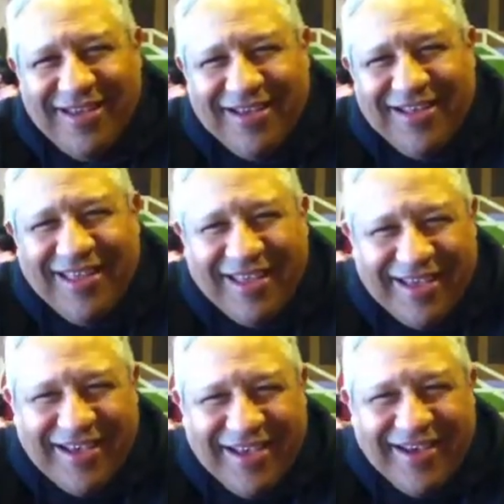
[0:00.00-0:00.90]

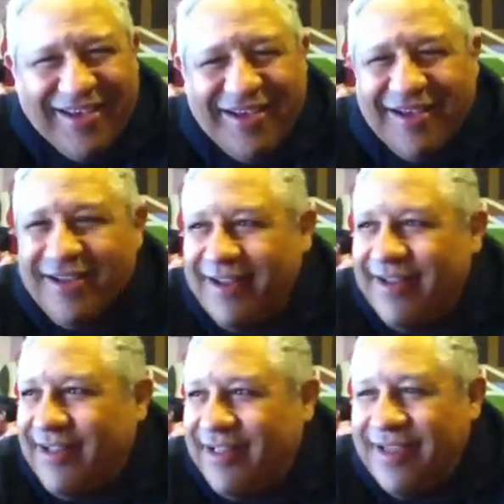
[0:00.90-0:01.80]

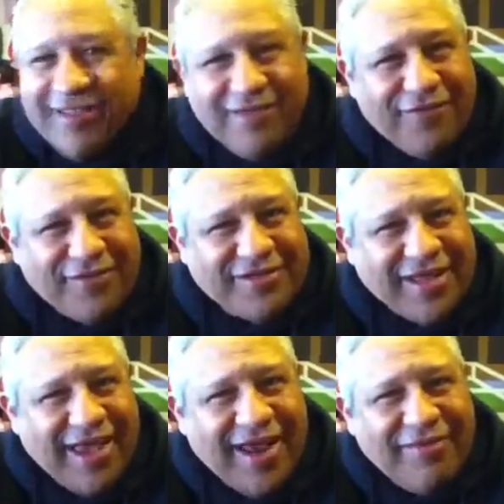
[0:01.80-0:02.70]
like the first
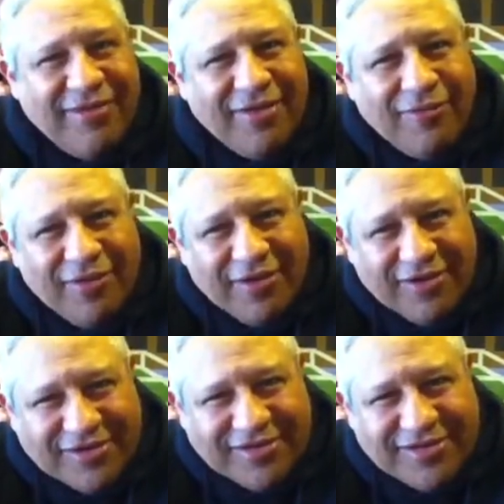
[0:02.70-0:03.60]
Academy
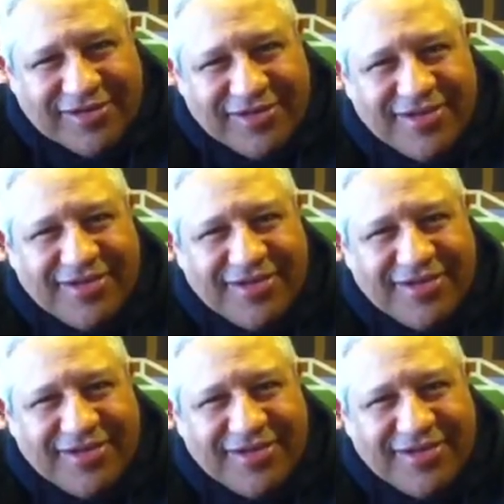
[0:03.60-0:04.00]
Awards.